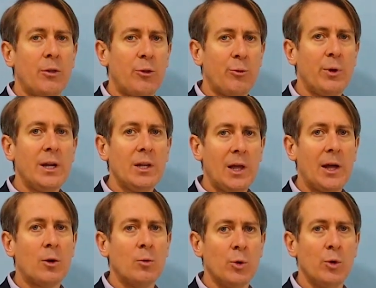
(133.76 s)

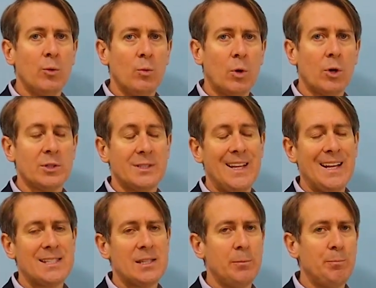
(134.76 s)
3-letter root words.
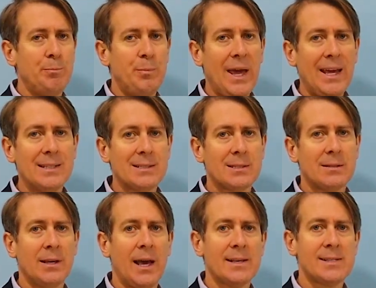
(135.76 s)
That's the base,
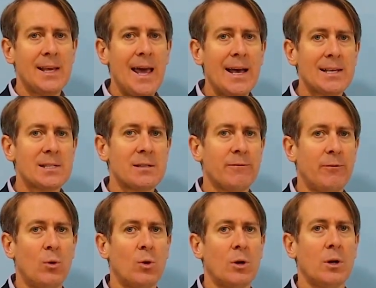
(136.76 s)
the asas
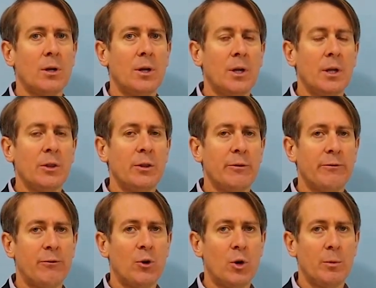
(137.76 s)
for the
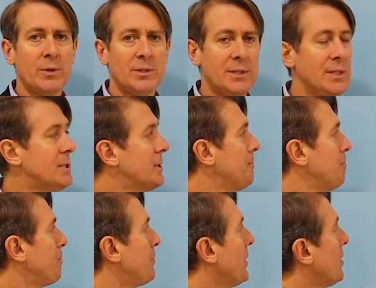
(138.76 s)
verb
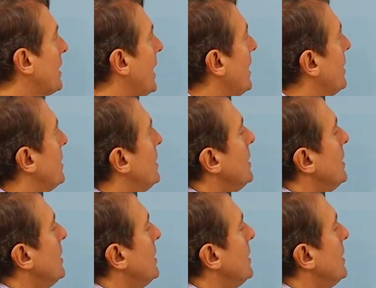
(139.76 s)
system. Okay?